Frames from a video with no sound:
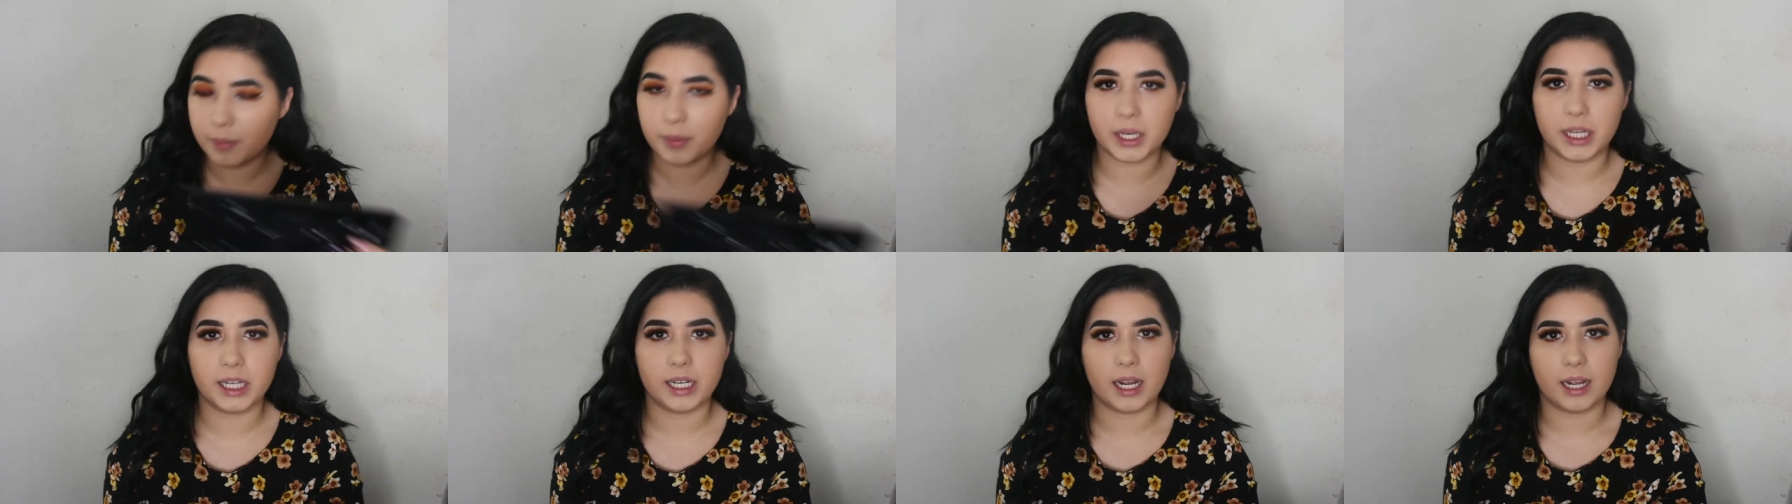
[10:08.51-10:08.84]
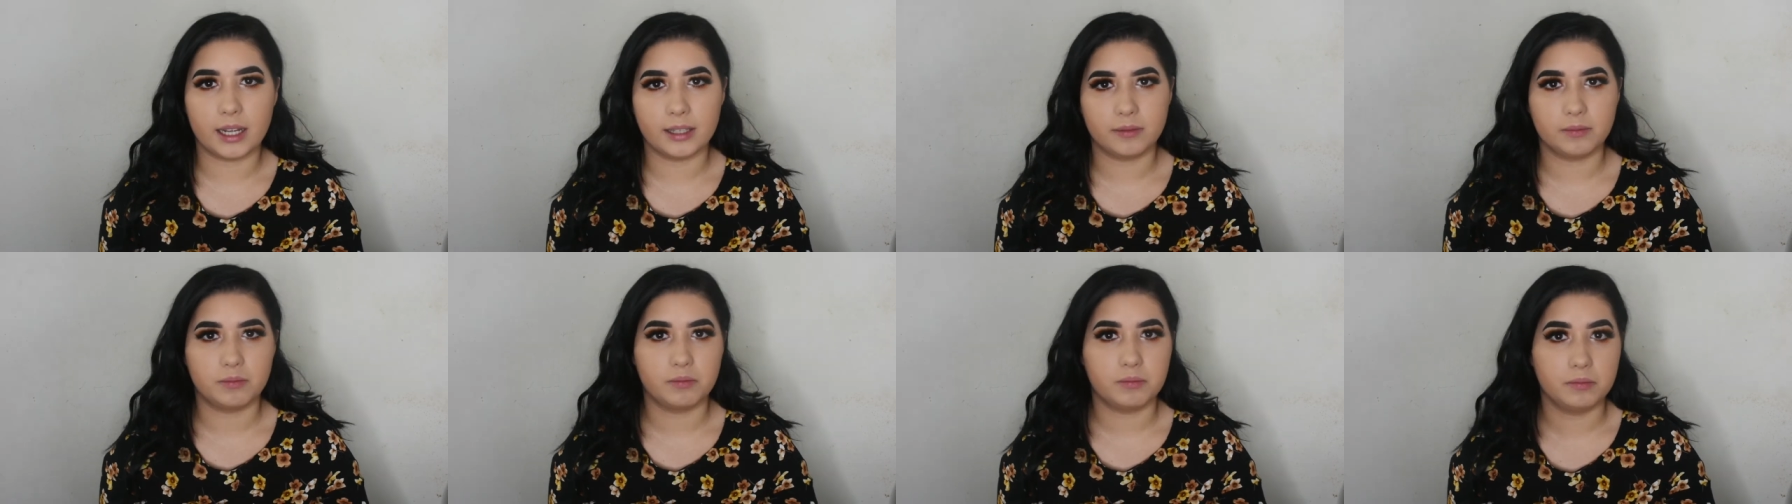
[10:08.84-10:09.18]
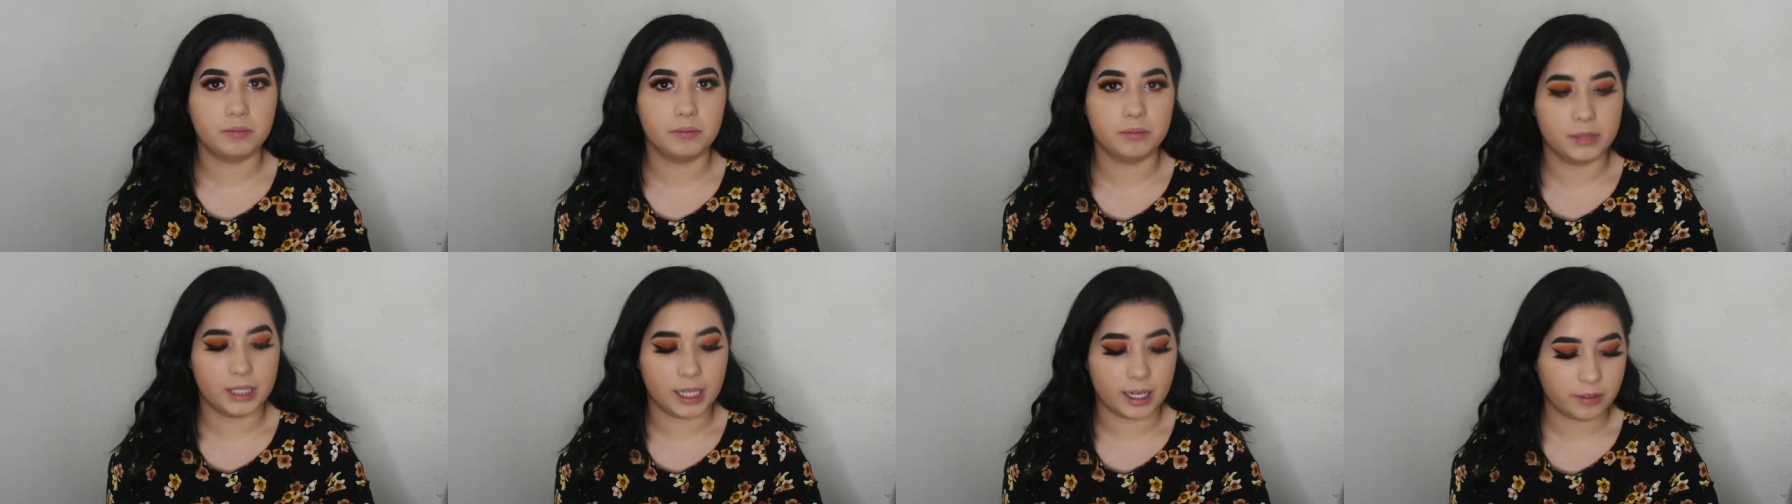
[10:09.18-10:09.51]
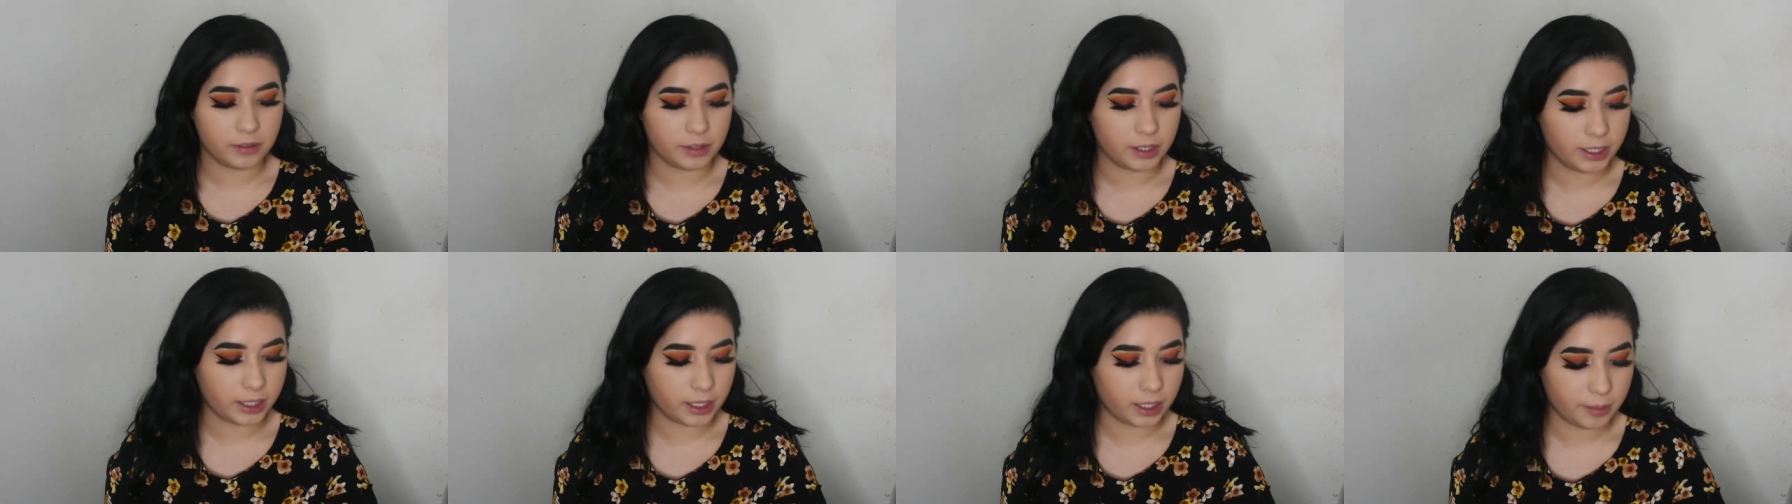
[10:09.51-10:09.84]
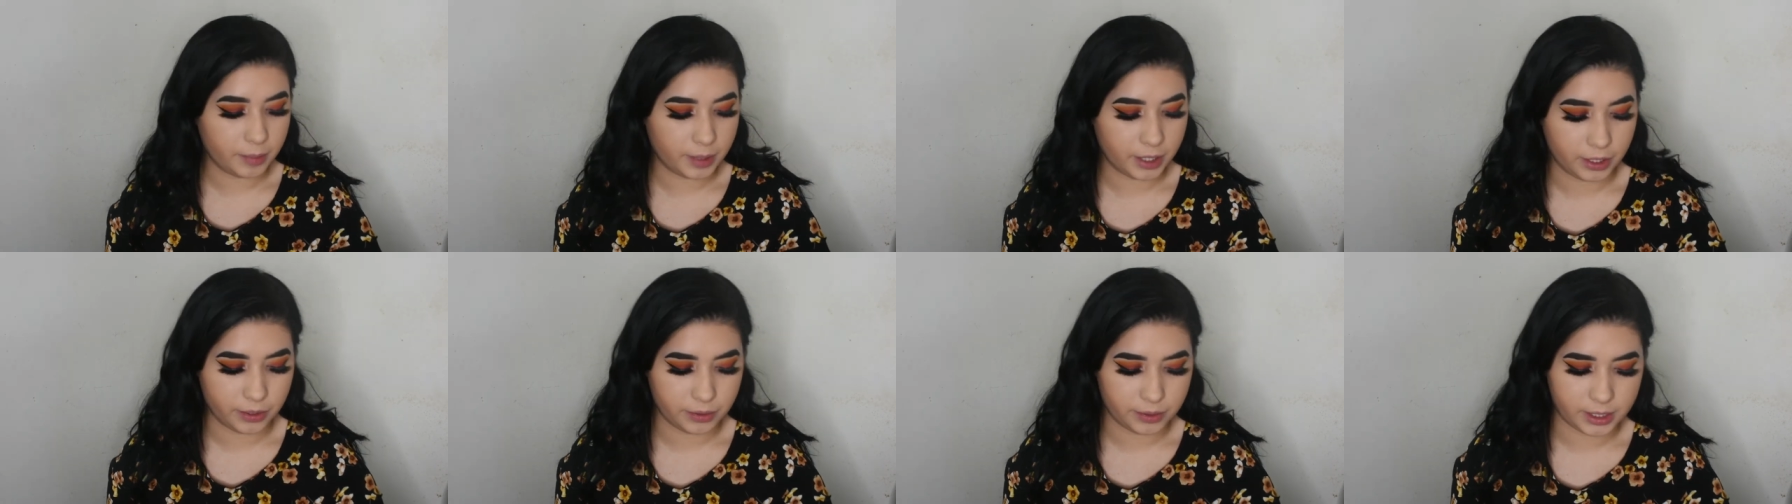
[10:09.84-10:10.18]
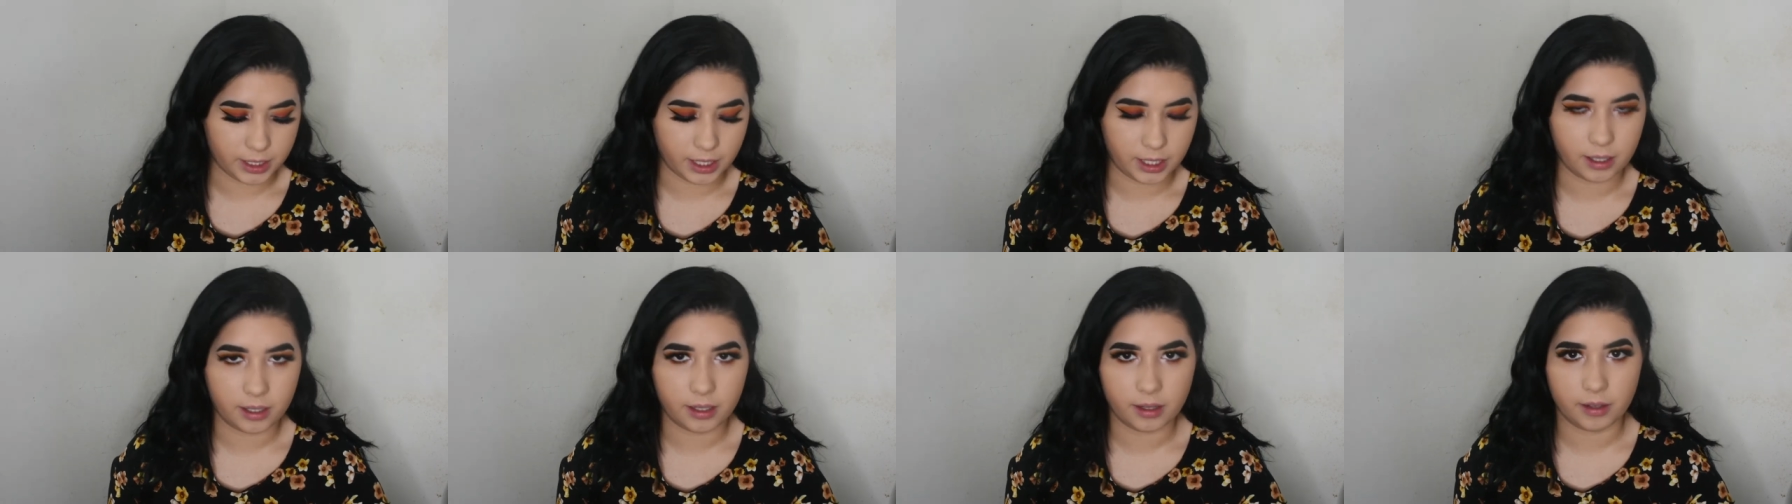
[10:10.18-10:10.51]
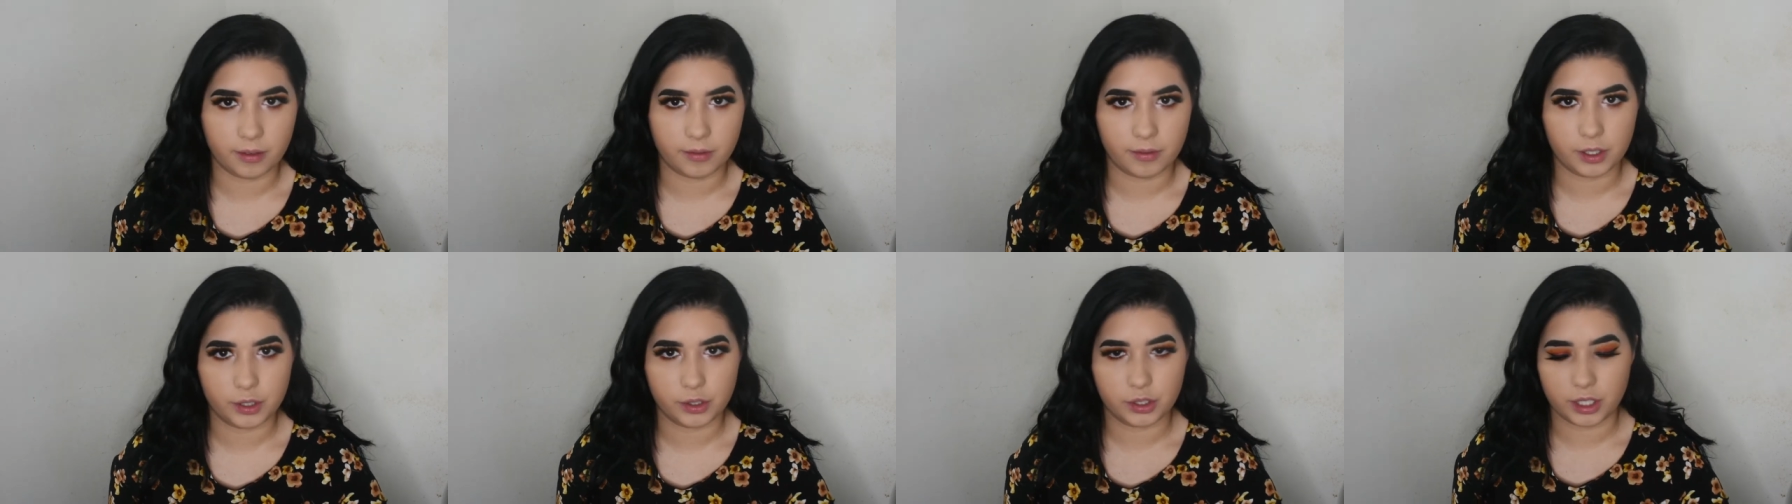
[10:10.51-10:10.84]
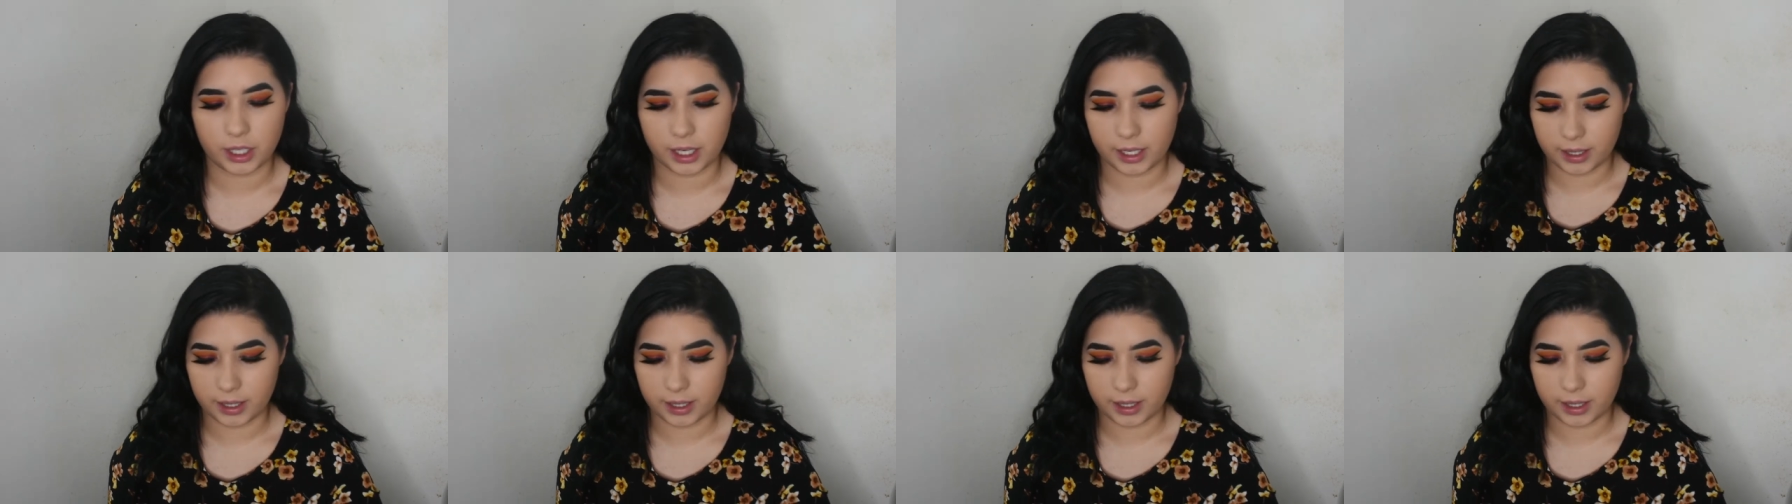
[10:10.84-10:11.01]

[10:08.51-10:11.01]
but I'm definitely going to be using it in the future.